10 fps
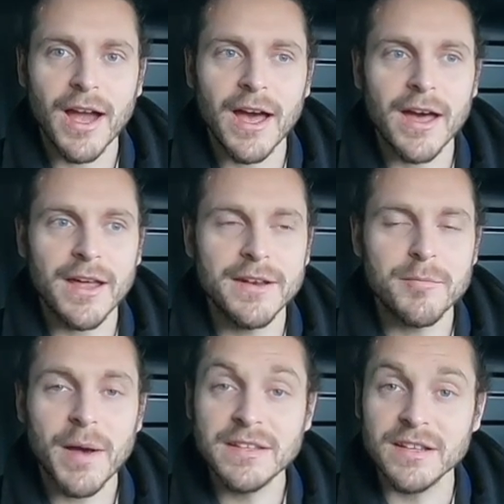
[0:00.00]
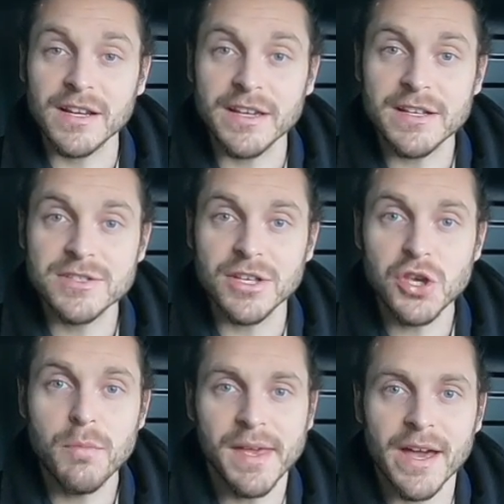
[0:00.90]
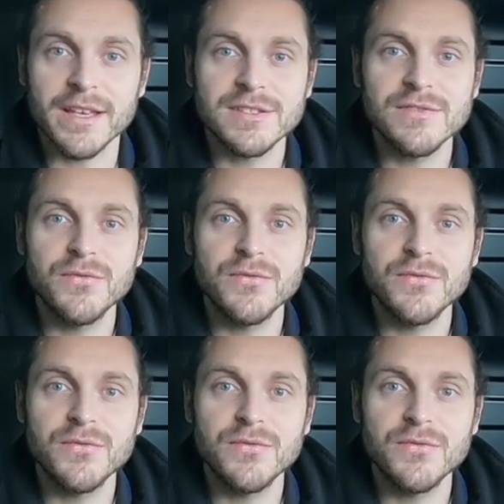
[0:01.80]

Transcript: And basically it's a UPS